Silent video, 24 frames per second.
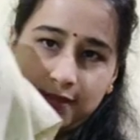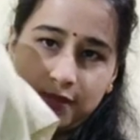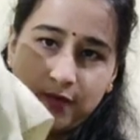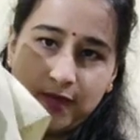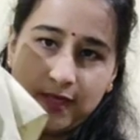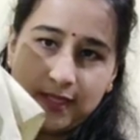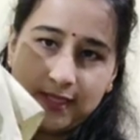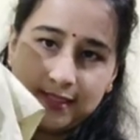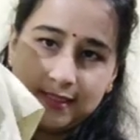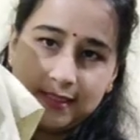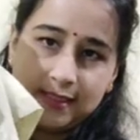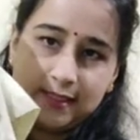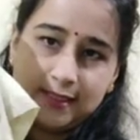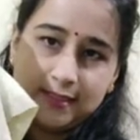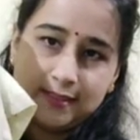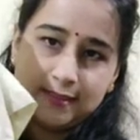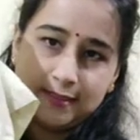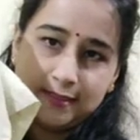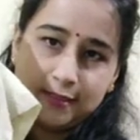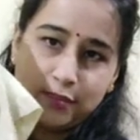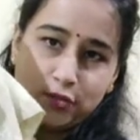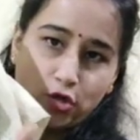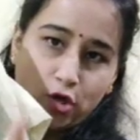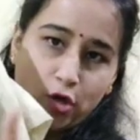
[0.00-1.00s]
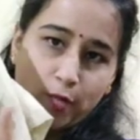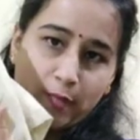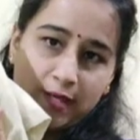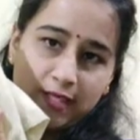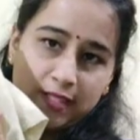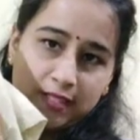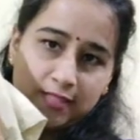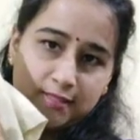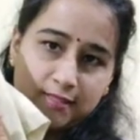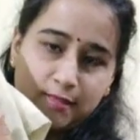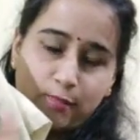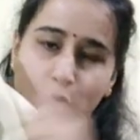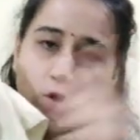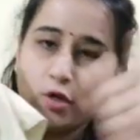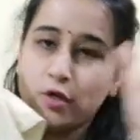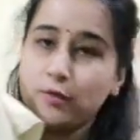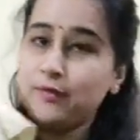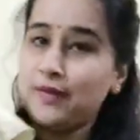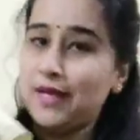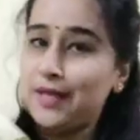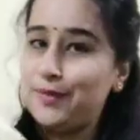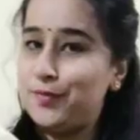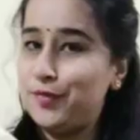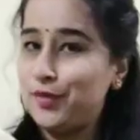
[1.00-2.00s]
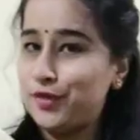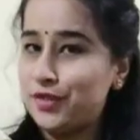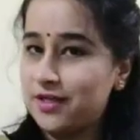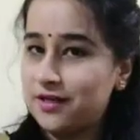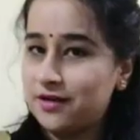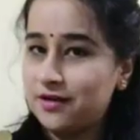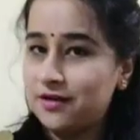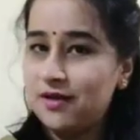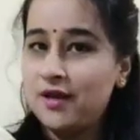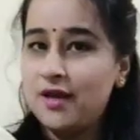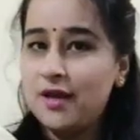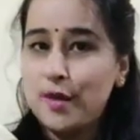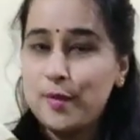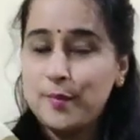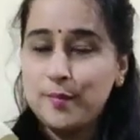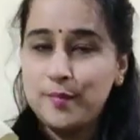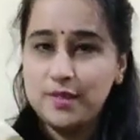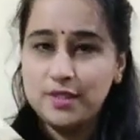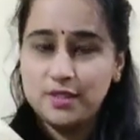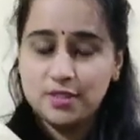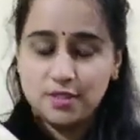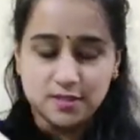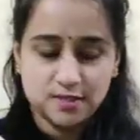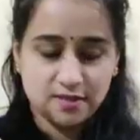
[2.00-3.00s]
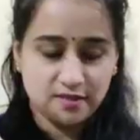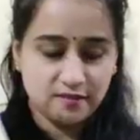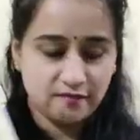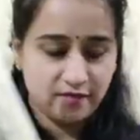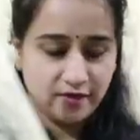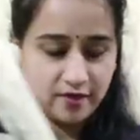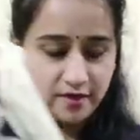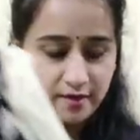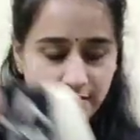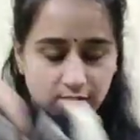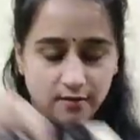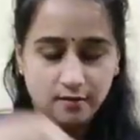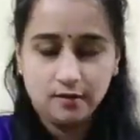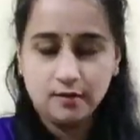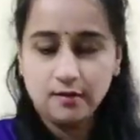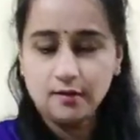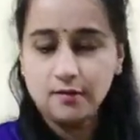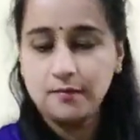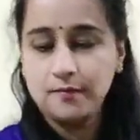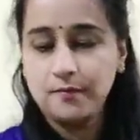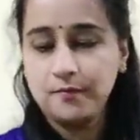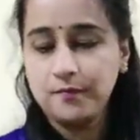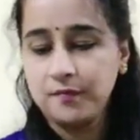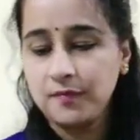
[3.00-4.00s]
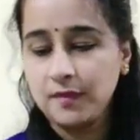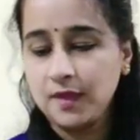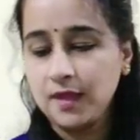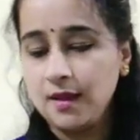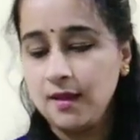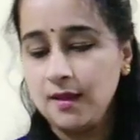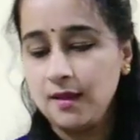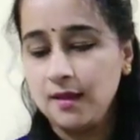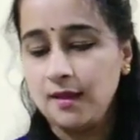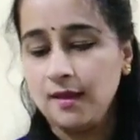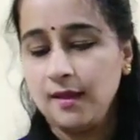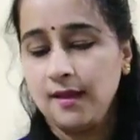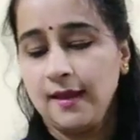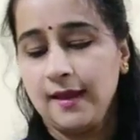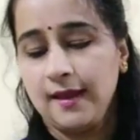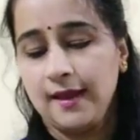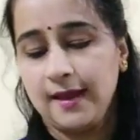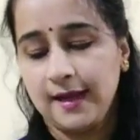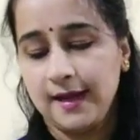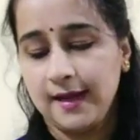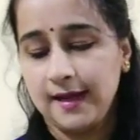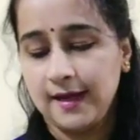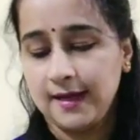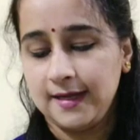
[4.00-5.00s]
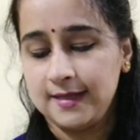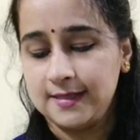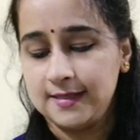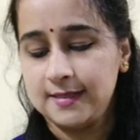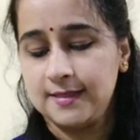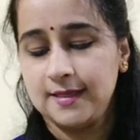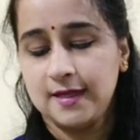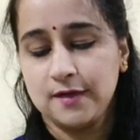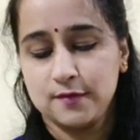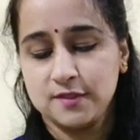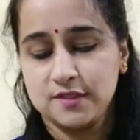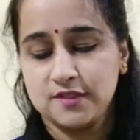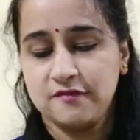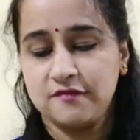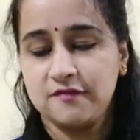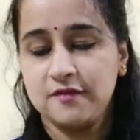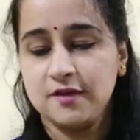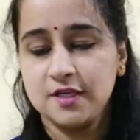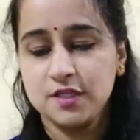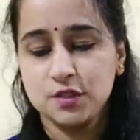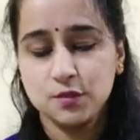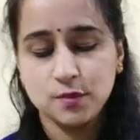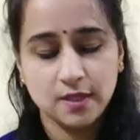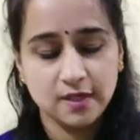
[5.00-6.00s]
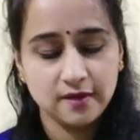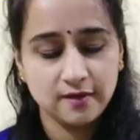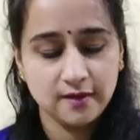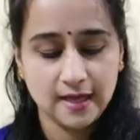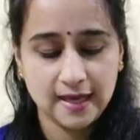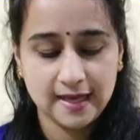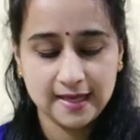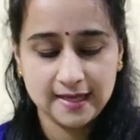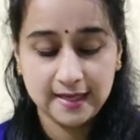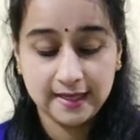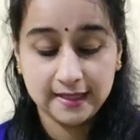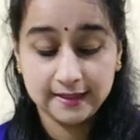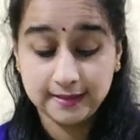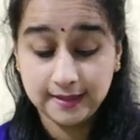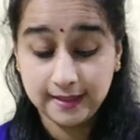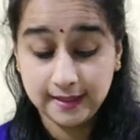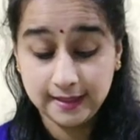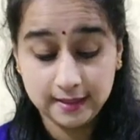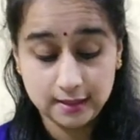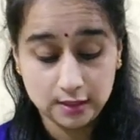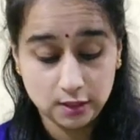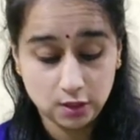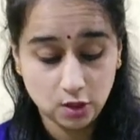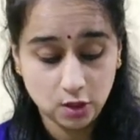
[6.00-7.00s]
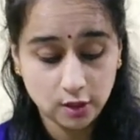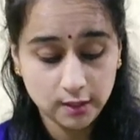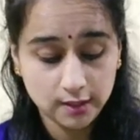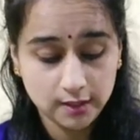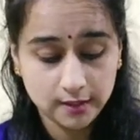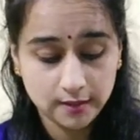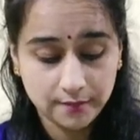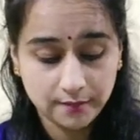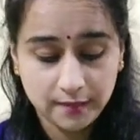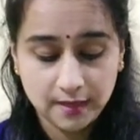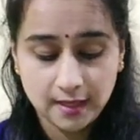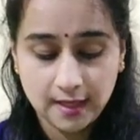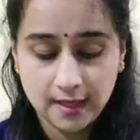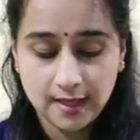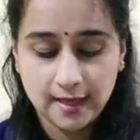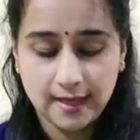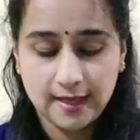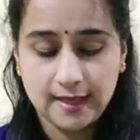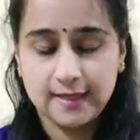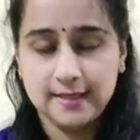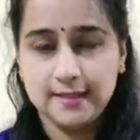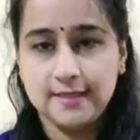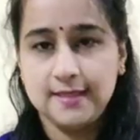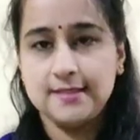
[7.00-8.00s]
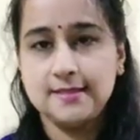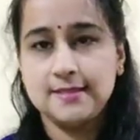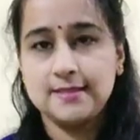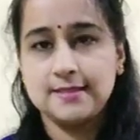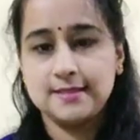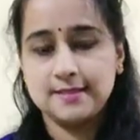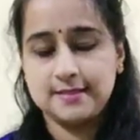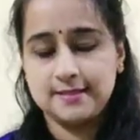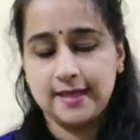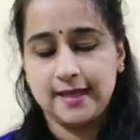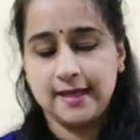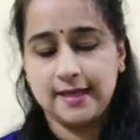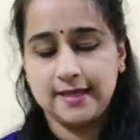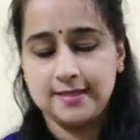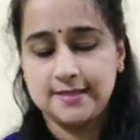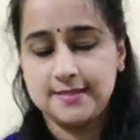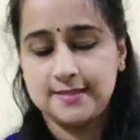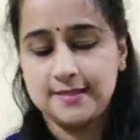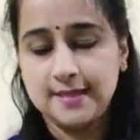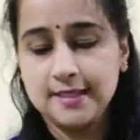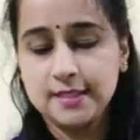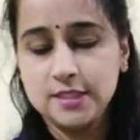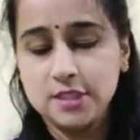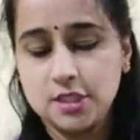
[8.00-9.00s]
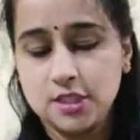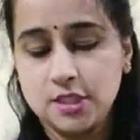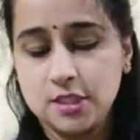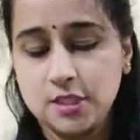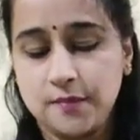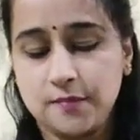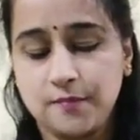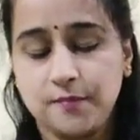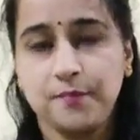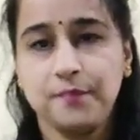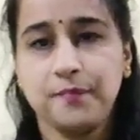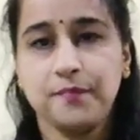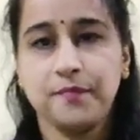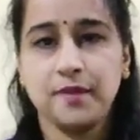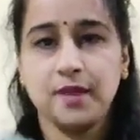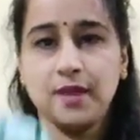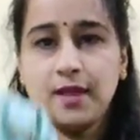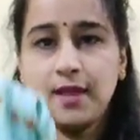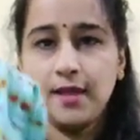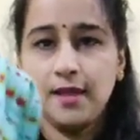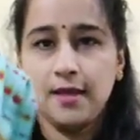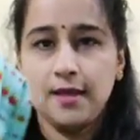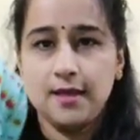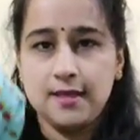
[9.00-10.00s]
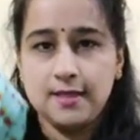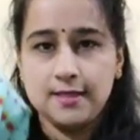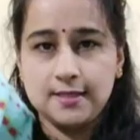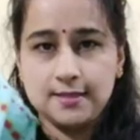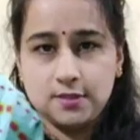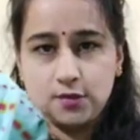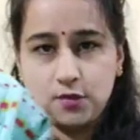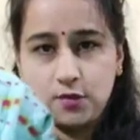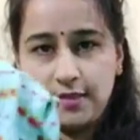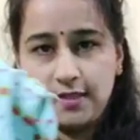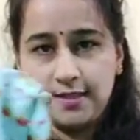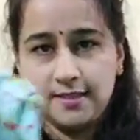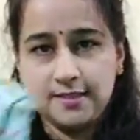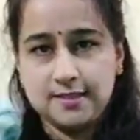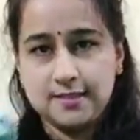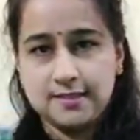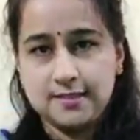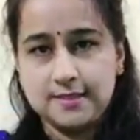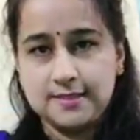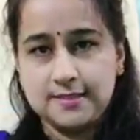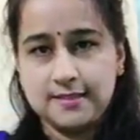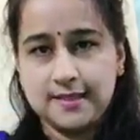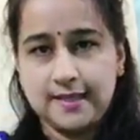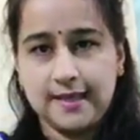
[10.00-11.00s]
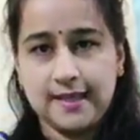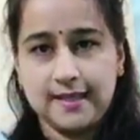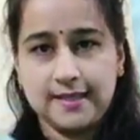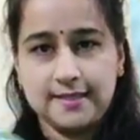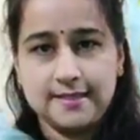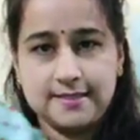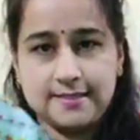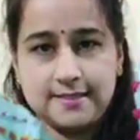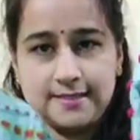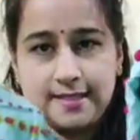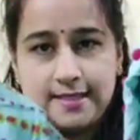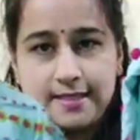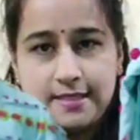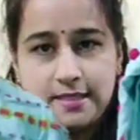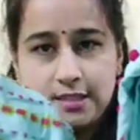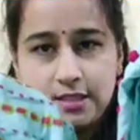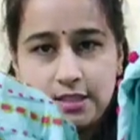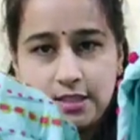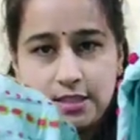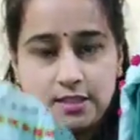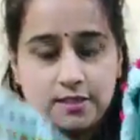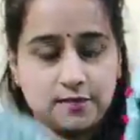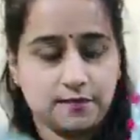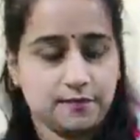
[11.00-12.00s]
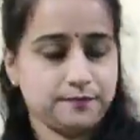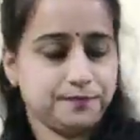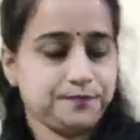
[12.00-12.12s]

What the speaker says: You can see this is the top and this is the bottom. I'll put the picture somewhere here. And that was the first one. I like that a lot. And this is the second set. So this is the second set.